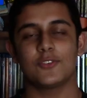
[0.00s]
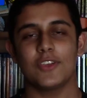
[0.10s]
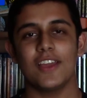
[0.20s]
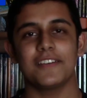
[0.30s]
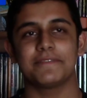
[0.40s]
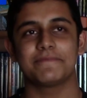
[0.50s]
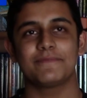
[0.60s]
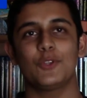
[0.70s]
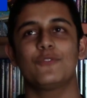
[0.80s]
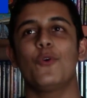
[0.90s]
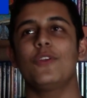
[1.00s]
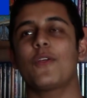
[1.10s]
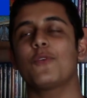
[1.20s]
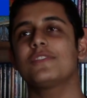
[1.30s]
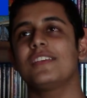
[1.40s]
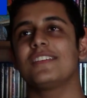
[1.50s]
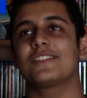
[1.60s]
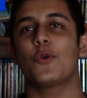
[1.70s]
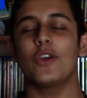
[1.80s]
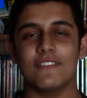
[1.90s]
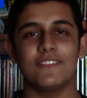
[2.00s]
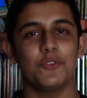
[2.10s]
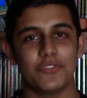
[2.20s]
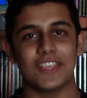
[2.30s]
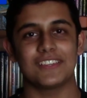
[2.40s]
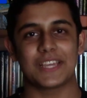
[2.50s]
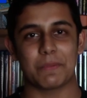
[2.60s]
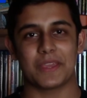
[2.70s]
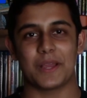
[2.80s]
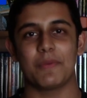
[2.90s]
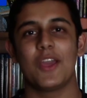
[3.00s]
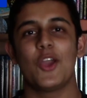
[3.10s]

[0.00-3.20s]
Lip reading: yeah, look forward to those things. Quite a few things coming up.